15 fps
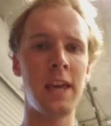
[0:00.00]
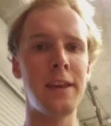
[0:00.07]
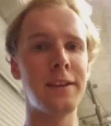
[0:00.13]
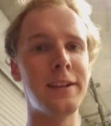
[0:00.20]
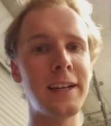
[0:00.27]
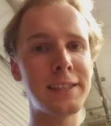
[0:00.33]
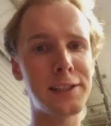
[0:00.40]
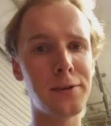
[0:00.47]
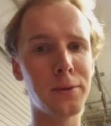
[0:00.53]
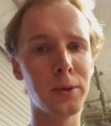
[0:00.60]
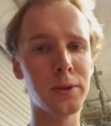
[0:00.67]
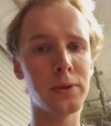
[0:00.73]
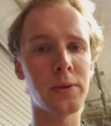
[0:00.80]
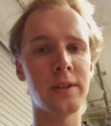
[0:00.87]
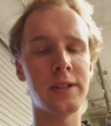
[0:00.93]
The next set of
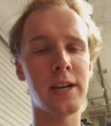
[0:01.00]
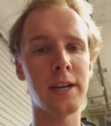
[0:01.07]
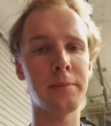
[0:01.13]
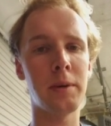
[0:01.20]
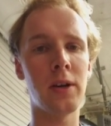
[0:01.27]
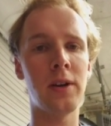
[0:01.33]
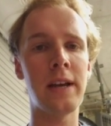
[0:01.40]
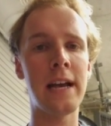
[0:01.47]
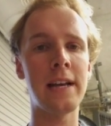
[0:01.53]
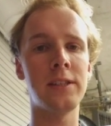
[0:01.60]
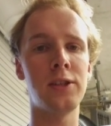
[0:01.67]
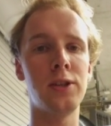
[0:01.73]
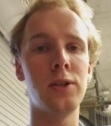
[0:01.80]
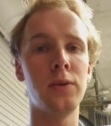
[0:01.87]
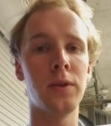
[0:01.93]
rules we're going to talk about has
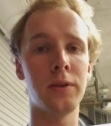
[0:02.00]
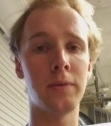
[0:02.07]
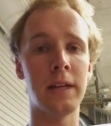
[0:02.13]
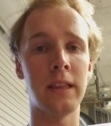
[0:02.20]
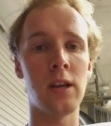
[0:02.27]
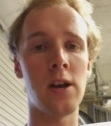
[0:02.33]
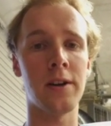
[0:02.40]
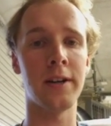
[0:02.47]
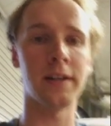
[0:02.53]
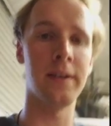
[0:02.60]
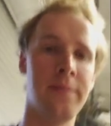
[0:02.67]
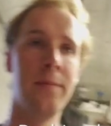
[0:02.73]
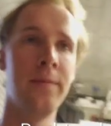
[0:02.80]
to do with the red locker,